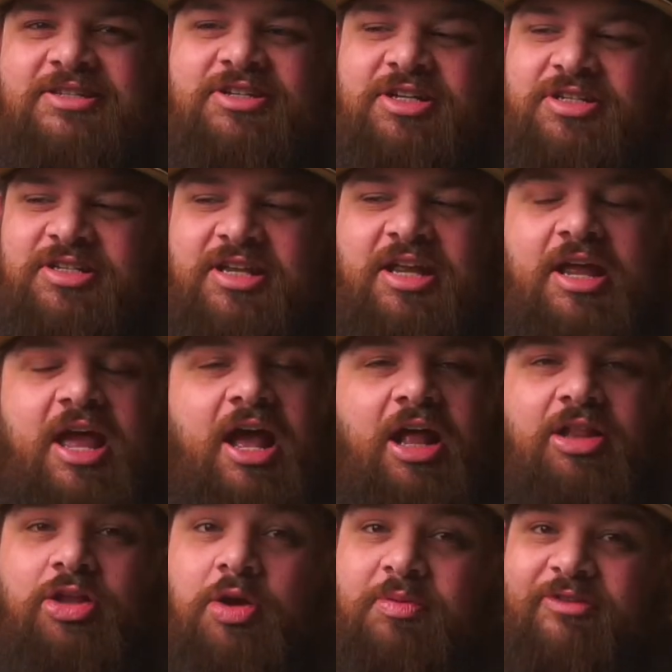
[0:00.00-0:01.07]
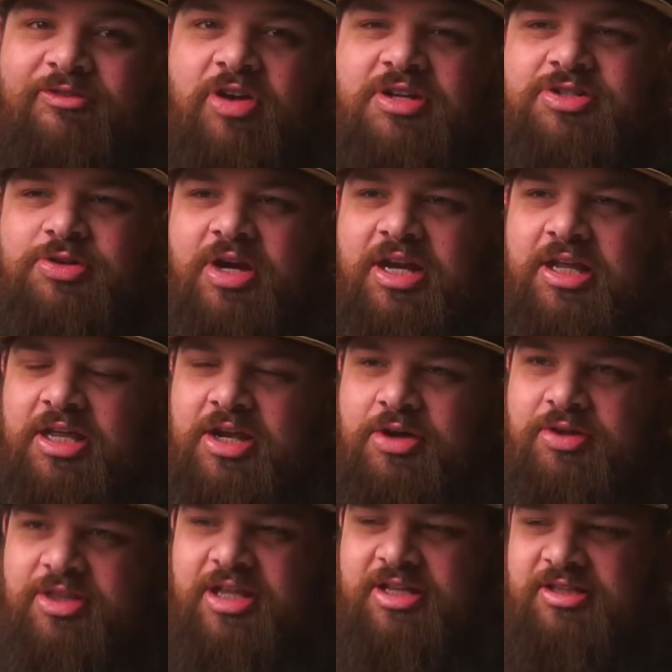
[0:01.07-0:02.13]
just a little bit frustrating. You
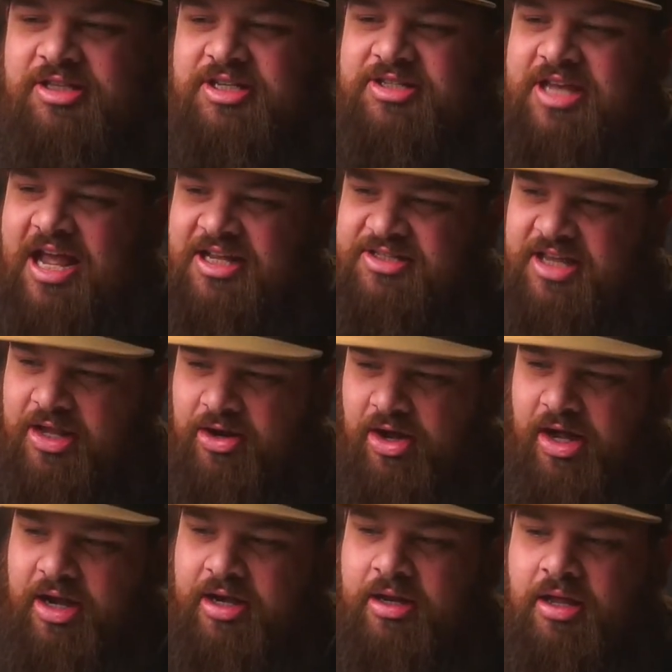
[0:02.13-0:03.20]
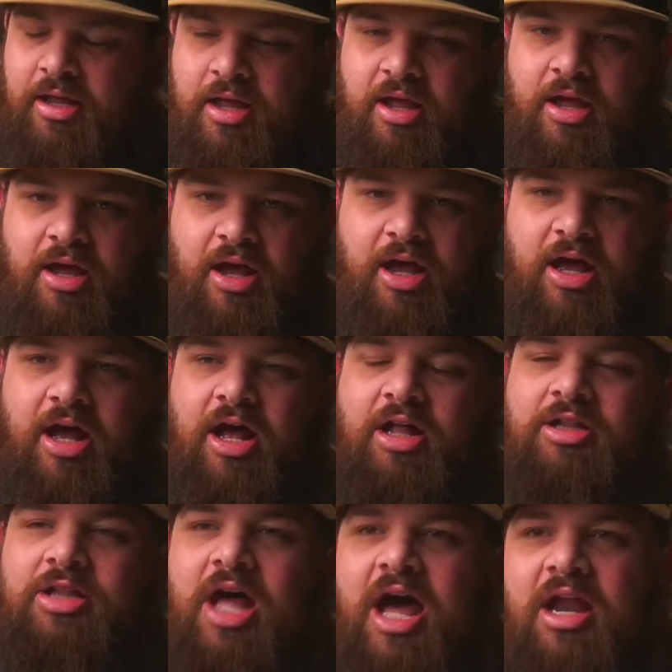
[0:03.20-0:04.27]
know, these guys get on
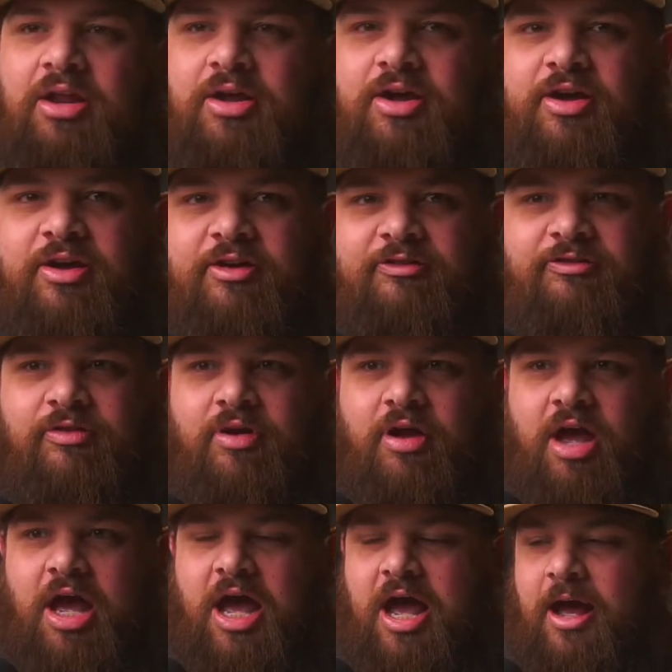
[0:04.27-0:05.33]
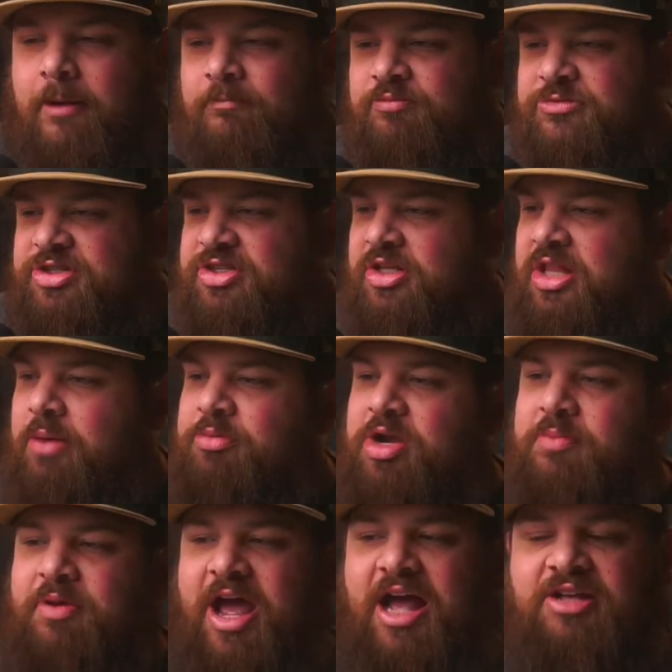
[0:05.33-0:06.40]
a lot of
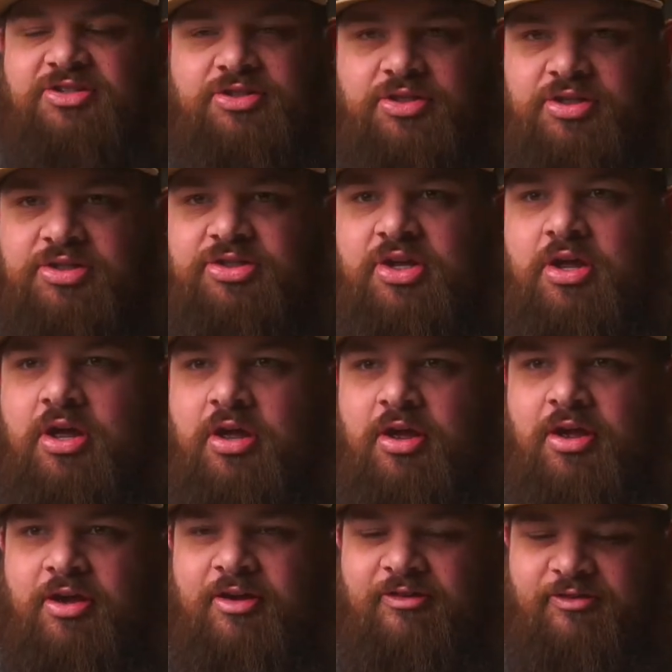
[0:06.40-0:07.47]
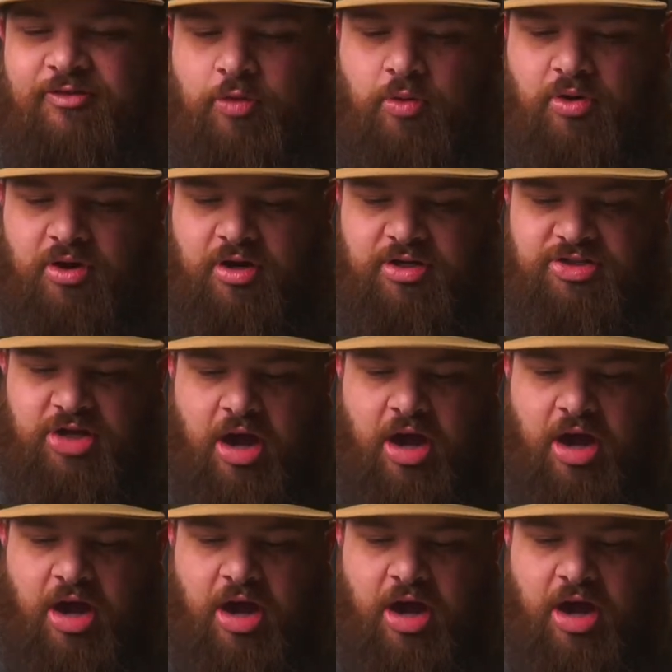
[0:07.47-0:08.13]
celebrity pastors for